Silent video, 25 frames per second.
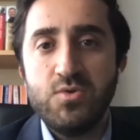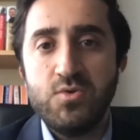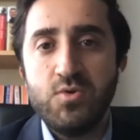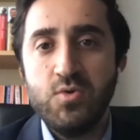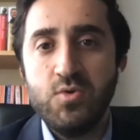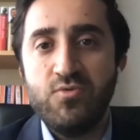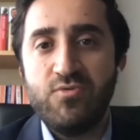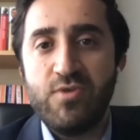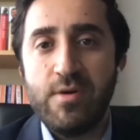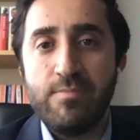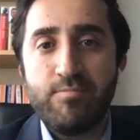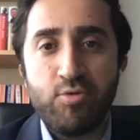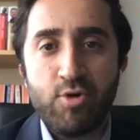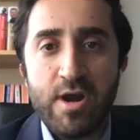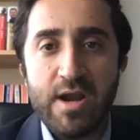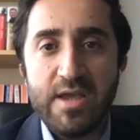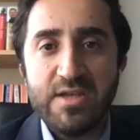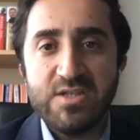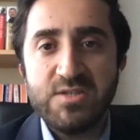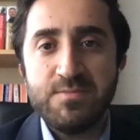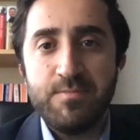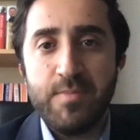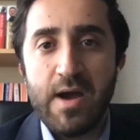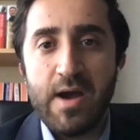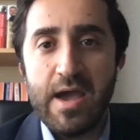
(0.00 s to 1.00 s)
to
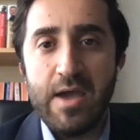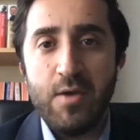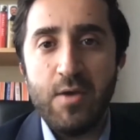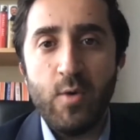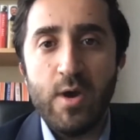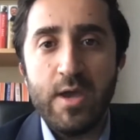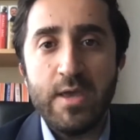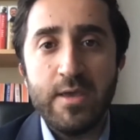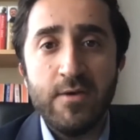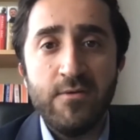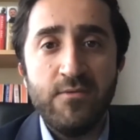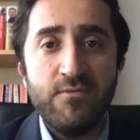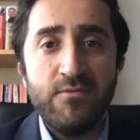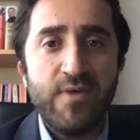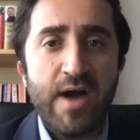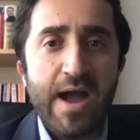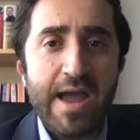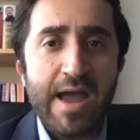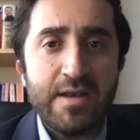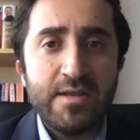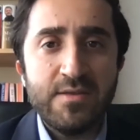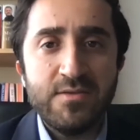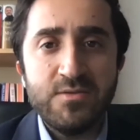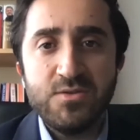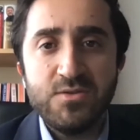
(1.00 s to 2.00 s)
repress by way of
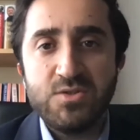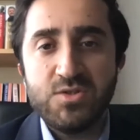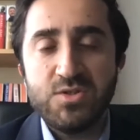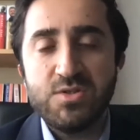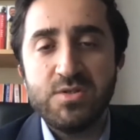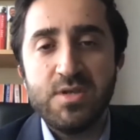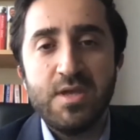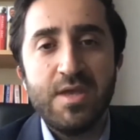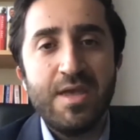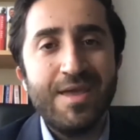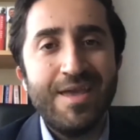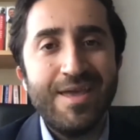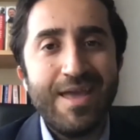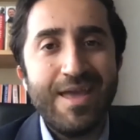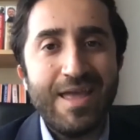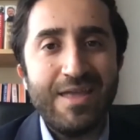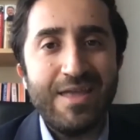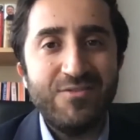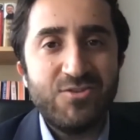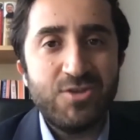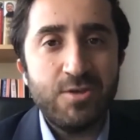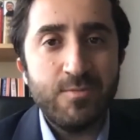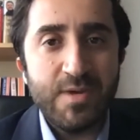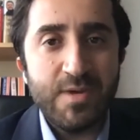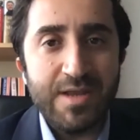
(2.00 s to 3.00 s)
violence,
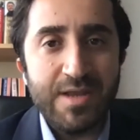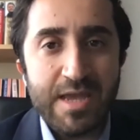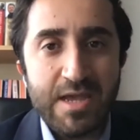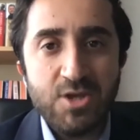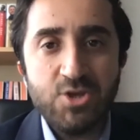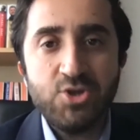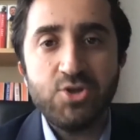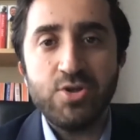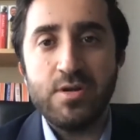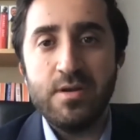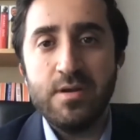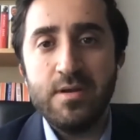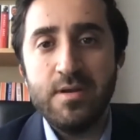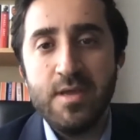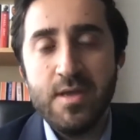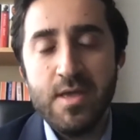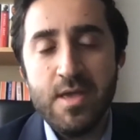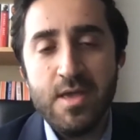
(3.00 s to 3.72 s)
intimidation.